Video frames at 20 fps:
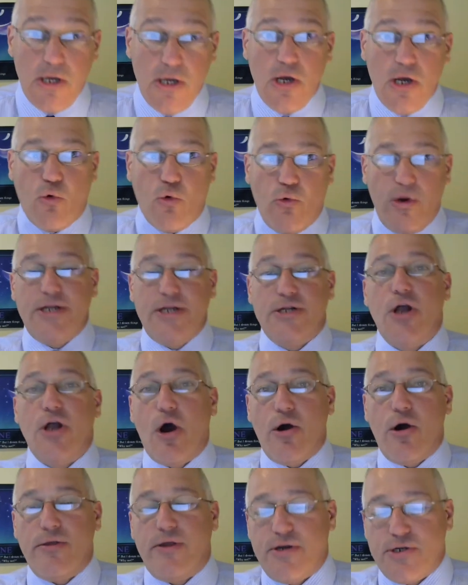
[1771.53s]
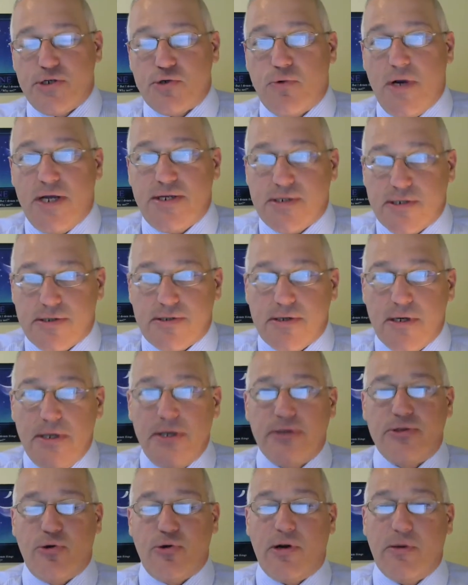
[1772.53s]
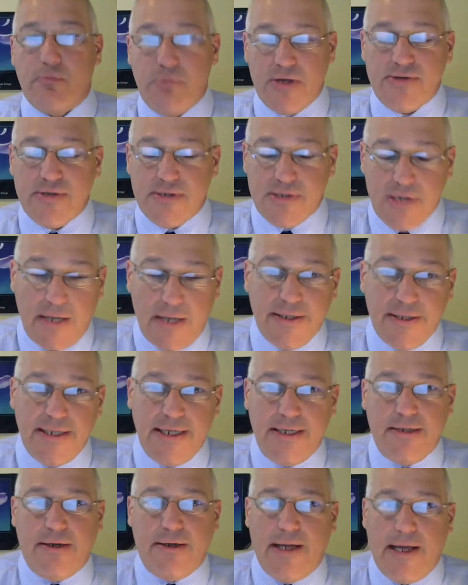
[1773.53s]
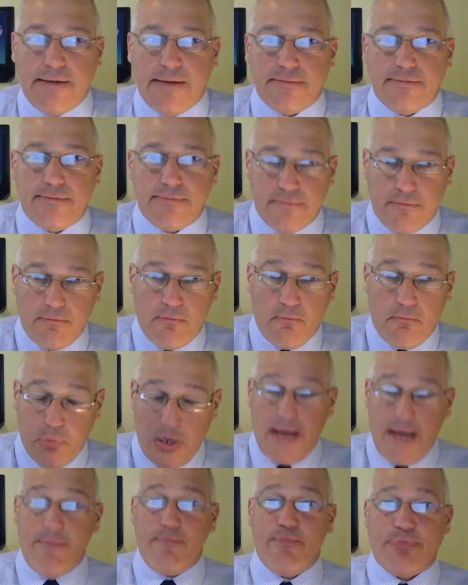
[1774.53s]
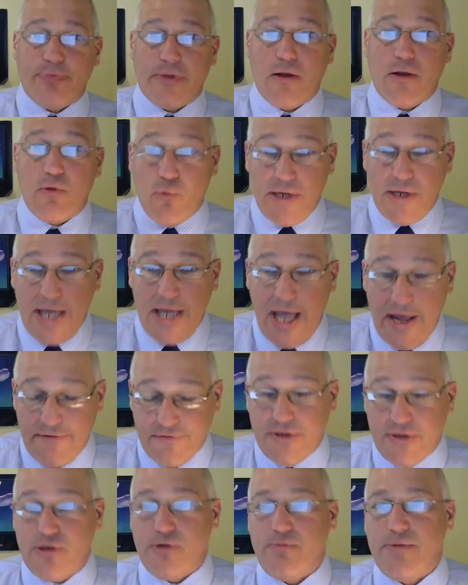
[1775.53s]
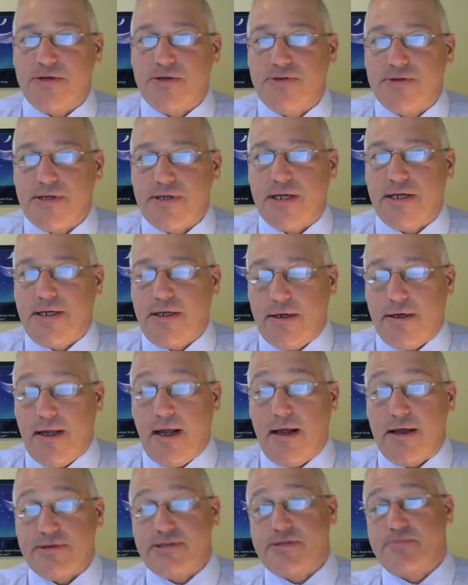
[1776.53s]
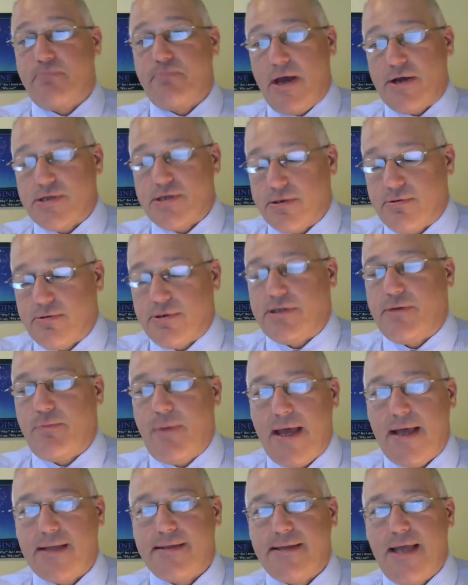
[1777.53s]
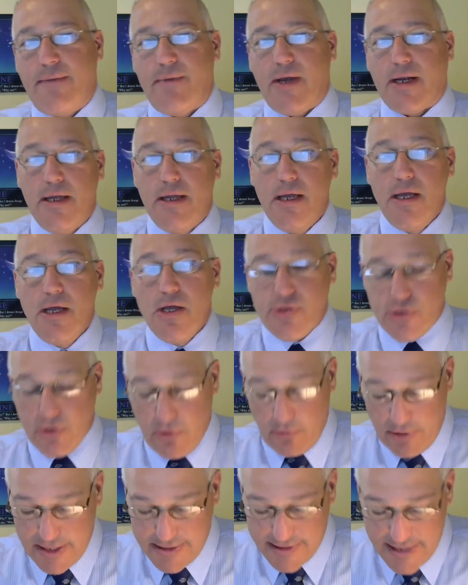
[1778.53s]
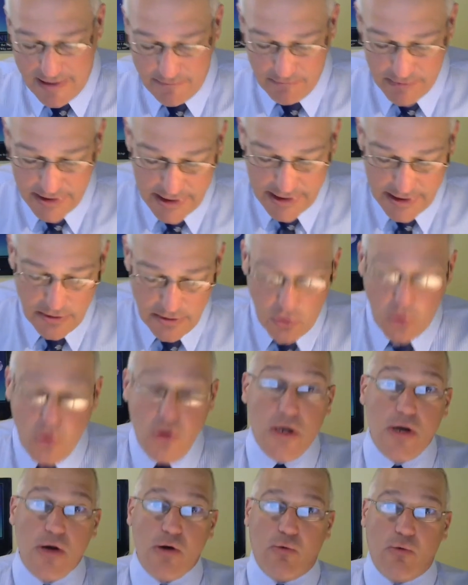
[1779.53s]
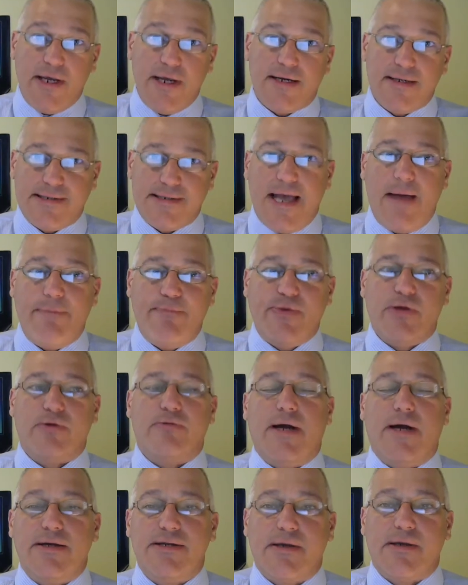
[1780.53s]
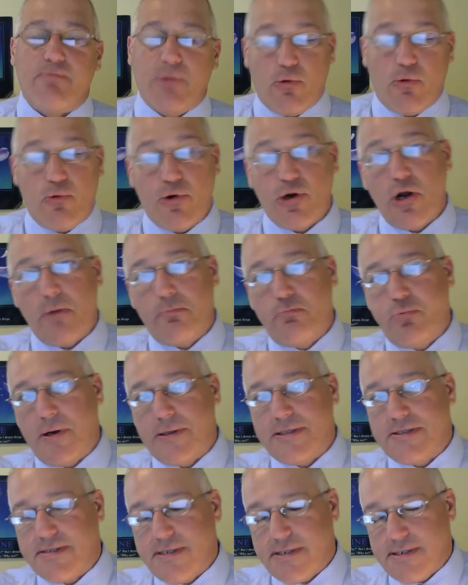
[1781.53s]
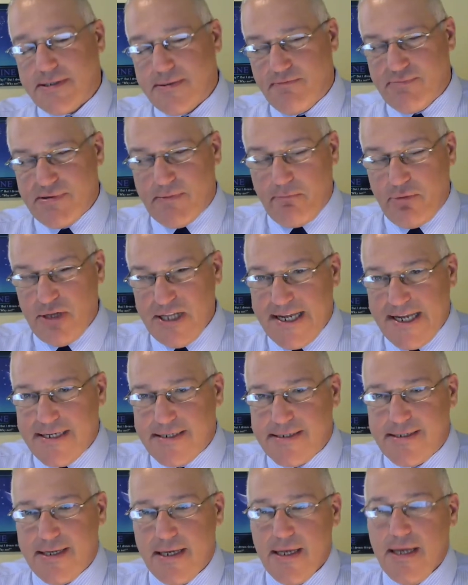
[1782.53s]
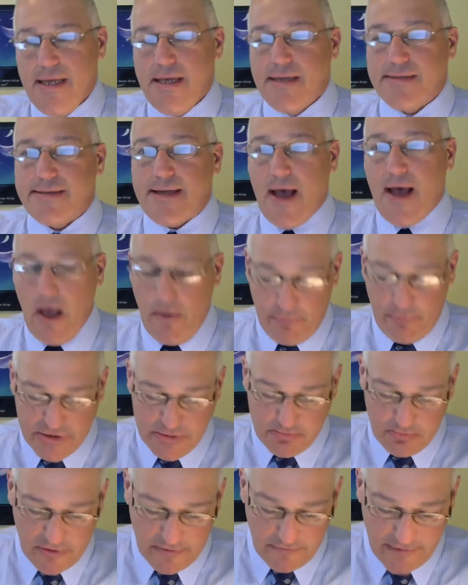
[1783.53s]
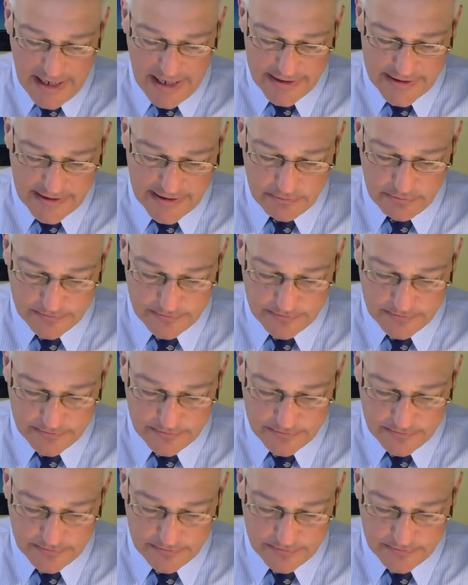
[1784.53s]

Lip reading: We know there's risks doing business on the internet, but we have to do business on the internet, especially with the pandemic. So what does that mean? We accept the risk, but we're going to put systems in place to help us prevent it.